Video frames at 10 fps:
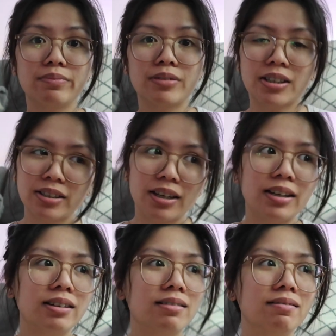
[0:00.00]
The
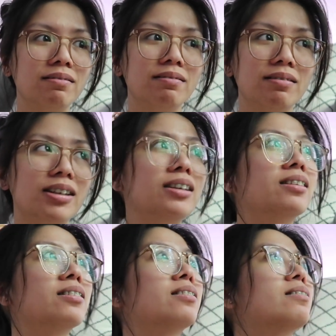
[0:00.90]
sun
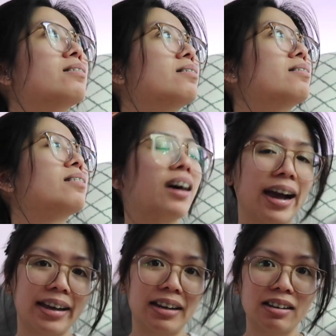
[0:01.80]
is
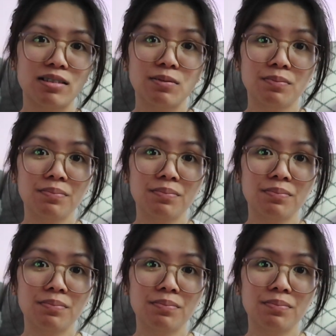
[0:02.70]
hiding